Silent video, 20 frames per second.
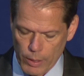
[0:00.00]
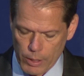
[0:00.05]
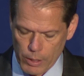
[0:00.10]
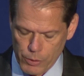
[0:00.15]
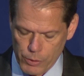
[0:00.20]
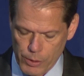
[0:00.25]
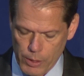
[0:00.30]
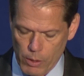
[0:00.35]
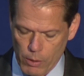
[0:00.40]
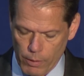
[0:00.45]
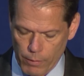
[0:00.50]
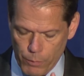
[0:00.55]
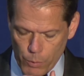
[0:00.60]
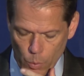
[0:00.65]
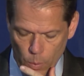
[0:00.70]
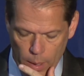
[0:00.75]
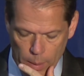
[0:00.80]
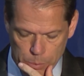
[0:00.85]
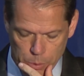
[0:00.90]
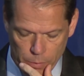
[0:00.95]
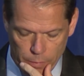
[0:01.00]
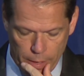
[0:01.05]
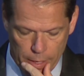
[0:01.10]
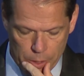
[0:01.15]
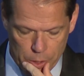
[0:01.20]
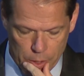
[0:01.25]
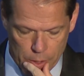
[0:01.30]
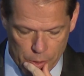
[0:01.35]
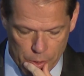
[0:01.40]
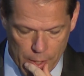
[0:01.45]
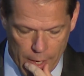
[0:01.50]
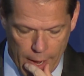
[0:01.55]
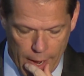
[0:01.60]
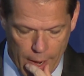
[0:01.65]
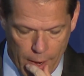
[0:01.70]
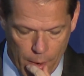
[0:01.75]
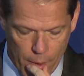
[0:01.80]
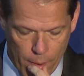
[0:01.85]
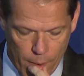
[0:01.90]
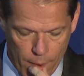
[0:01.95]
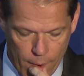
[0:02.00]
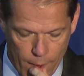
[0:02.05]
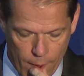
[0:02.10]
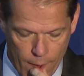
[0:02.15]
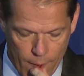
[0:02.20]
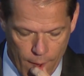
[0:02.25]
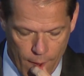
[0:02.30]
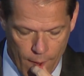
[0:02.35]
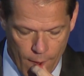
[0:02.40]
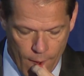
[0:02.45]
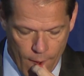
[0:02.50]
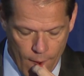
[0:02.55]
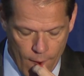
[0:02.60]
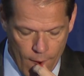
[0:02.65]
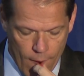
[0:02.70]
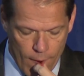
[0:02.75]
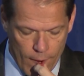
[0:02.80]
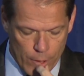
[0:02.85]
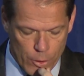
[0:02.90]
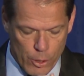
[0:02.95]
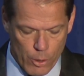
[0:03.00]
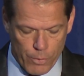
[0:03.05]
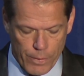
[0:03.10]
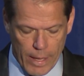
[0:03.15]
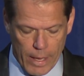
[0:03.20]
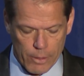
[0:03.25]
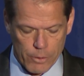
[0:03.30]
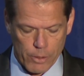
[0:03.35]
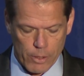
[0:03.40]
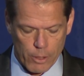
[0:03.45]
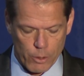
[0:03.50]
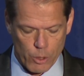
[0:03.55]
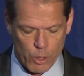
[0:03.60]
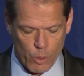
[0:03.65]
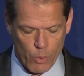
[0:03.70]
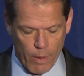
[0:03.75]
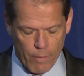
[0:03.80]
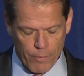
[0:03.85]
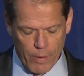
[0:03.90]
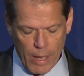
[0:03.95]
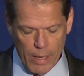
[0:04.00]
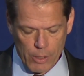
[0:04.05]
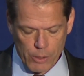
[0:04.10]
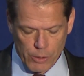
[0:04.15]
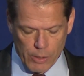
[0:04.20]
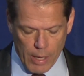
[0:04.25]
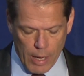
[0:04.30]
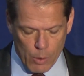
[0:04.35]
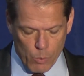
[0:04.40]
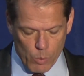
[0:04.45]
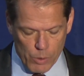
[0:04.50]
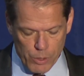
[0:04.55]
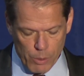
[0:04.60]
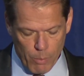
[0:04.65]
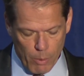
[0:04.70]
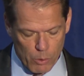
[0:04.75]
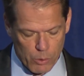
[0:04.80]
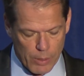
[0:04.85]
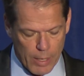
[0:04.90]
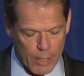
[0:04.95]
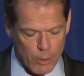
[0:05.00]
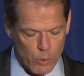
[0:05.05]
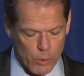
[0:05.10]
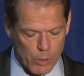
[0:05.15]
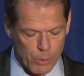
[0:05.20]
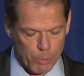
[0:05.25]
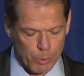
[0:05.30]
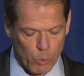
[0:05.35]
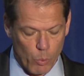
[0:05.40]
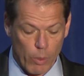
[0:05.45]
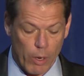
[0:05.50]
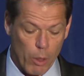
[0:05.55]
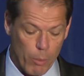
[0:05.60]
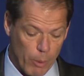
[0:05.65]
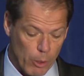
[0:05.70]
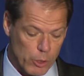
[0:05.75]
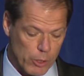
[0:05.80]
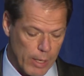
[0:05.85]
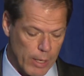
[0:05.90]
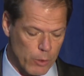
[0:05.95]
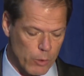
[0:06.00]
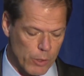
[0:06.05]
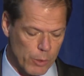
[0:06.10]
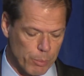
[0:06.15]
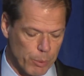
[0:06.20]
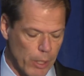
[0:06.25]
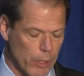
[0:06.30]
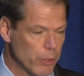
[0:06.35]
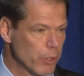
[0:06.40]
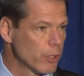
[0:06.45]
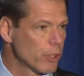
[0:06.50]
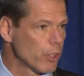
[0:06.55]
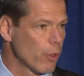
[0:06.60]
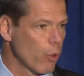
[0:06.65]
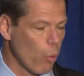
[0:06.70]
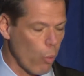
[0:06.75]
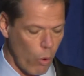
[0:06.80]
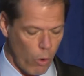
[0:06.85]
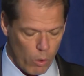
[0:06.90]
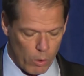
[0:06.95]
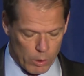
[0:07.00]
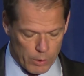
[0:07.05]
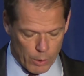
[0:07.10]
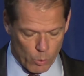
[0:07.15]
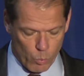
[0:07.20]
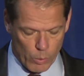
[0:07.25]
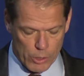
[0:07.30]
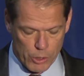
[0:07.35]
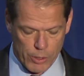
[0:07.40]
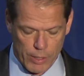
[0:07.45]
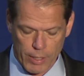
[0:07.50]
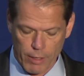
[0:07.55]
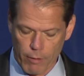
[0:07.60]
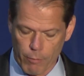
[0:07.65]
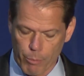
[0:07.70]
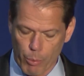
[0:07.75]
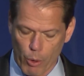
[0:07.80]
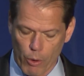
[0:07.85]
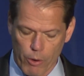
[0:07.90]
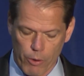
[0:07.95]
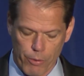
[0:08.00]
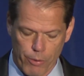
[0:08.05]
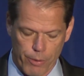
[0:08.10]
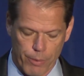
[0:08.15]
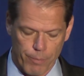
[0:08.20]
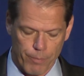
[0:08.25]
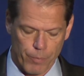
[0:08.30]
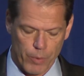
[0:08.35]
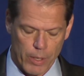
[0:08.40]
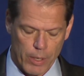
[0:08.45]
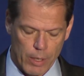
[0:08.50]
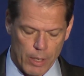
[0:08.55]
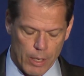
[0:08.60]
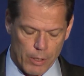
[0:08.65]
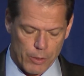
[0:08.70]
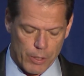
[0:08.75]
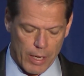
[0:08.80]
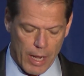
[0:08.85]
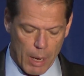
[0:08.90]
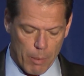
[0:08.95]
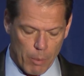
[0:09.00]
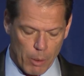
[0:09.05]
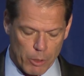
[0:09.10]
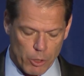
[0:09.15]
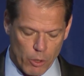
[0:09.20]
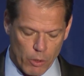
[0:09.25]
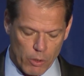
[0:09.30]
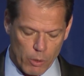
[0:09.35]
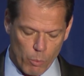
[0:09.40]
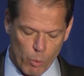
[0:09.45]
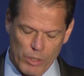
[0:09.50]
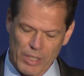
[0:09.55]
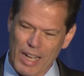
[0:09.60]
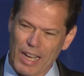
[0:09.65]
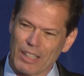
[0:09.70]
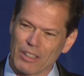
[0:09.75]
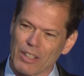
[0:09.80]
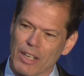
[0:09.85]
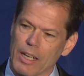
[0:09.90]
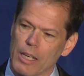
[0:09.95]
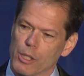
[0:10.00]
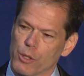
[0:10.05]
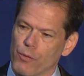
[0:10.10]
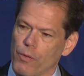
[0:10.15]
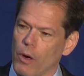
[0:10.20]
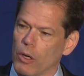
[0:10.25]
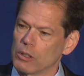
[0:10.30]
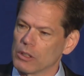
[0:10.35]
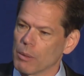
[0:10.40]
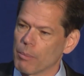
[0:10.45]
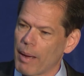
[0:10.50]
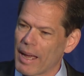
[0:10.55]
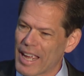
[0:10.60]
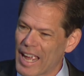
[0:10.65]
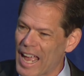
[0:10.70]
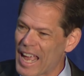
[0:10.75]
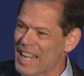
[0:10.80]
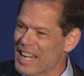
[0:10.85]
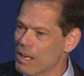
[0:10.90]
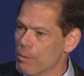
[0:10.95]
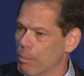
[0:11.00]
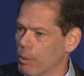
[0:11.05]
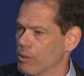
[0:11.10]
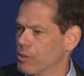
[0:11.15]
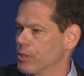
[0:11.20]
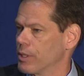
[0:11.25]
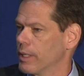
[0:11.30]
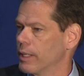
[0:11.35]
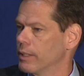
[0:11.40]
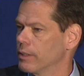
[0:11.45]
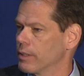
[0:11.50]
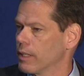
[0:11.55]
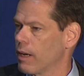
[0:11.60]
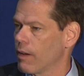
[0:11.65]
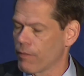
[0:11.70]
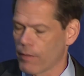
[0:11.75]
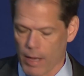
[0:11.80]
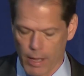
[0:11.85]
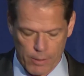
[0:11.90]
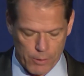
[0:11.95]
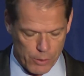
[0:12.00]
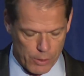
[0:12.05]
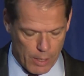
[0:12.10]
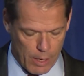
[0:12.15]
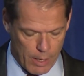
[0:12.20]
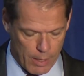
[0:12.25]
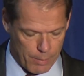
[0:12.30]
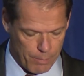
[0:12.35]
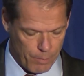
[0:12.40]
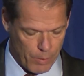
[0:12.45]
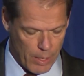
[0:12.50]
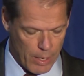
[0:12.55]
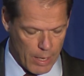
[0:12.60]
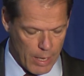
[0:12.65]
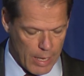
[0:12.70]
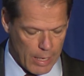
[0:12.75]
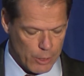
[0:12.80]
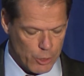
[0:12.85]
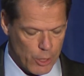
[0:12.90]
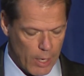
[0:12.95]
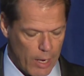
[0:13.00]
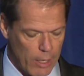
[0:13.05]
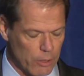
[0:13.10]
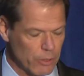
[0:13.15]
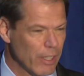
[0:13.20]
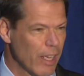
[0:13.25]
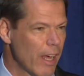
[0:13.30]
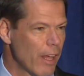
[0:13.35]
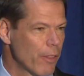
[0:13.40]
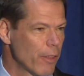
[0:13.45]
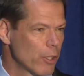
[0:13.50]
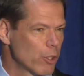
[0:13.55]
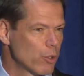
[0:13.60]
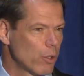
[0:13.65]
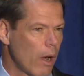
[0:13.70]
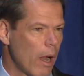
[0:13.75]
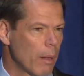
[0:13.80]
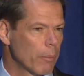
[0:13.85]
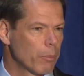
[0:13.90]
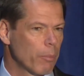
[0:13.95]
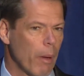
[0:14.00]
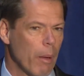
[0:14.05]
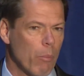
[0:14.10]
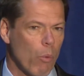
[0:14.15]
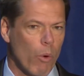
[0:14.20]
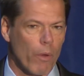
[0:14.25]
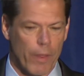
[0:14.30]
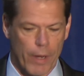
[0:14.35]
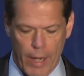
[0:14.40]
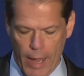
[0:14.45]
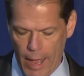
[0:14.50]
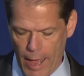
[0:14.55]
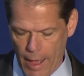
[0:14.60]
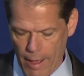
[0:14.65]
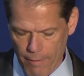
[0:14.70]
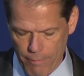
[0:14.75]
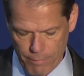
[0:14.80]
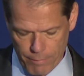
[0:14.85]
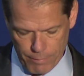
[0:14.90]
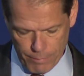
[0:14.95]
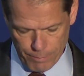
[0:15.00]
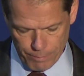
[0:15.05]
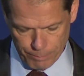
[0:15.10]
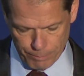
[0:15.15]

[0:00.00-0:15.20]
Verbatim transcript: and consider a few observations now. In 2002, Afghanistan was the most dangerous, one of the most dangerous places in the world in which to give birth. Today, maternal mortality has fallen by 80% in Afghanistan, and child death has dropped by more than half.